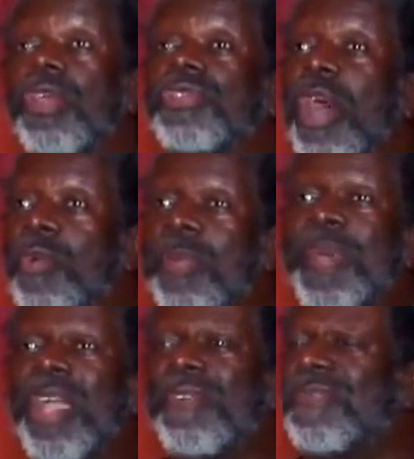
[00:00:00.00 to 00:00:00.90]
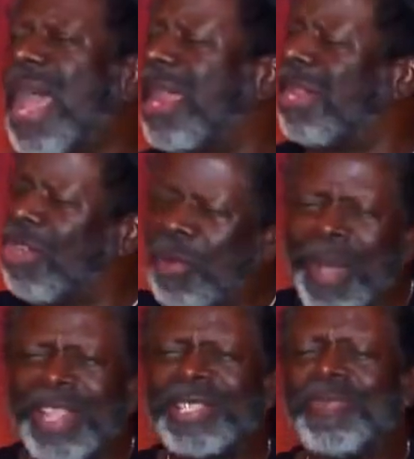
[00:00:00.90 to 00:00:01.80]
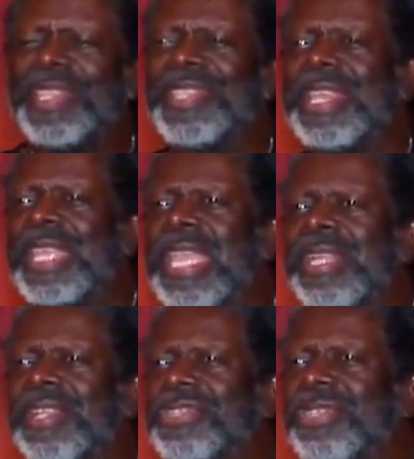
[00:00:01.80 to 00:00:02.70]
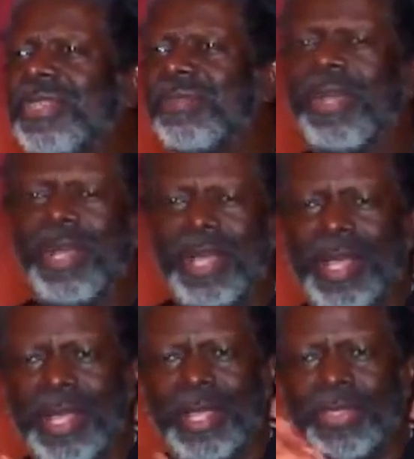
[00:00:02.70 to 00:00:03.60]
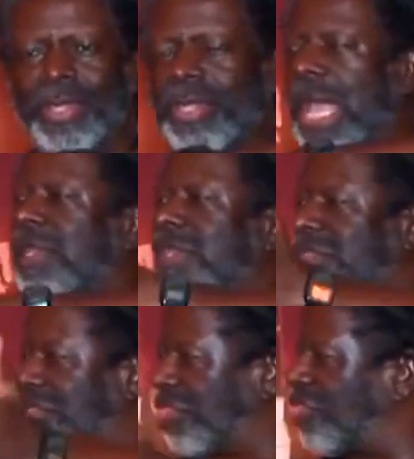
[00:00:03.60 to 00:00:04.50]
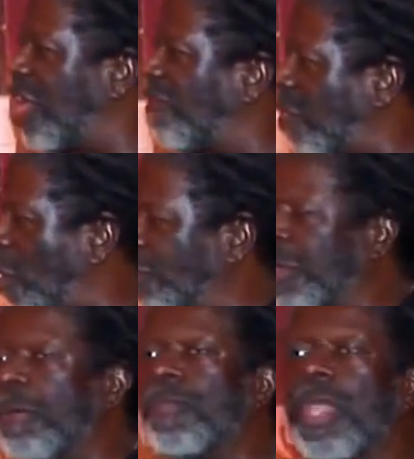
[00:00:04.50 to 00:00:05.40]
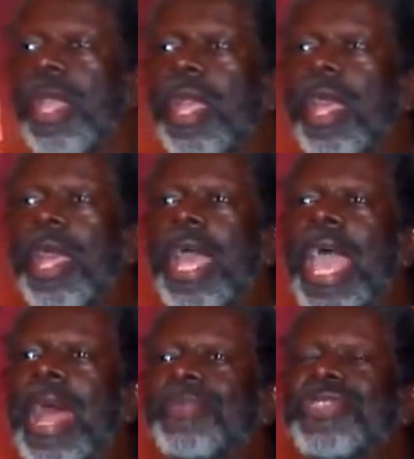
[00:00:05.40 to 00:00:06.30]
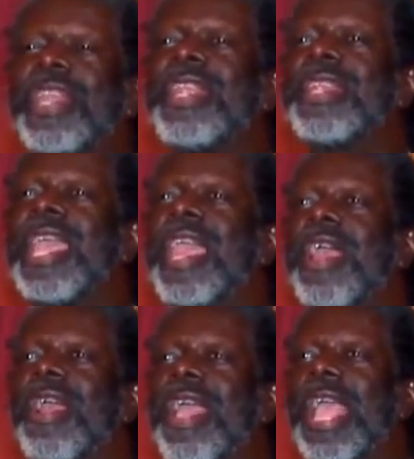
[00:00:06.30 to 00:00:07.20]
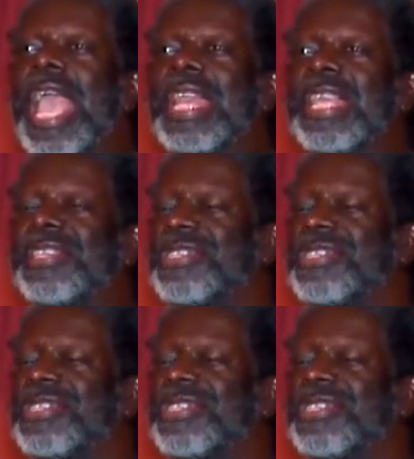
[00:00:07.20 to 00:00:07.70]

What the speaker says: So I went back on Friday. Nobody speaks any English, the chef owner. And I'm sitting there, and he